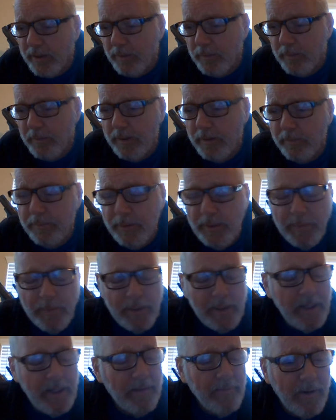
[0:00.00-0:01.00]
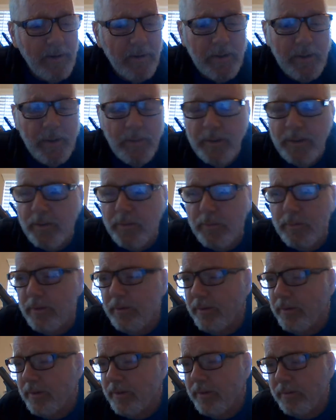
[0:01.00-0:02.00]
argument people that have arguments,
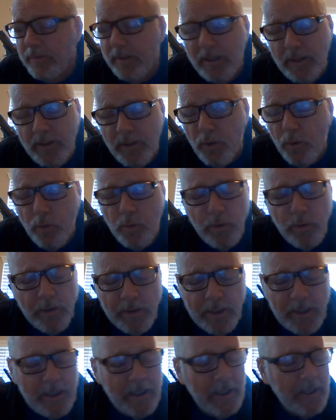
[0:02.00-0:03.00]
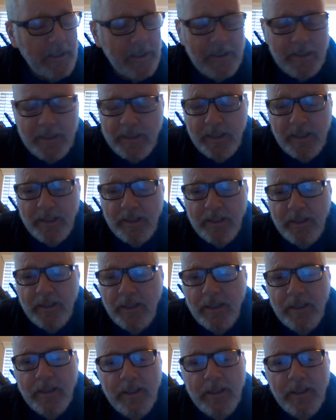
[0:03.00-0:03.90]
whether it's in court or not. You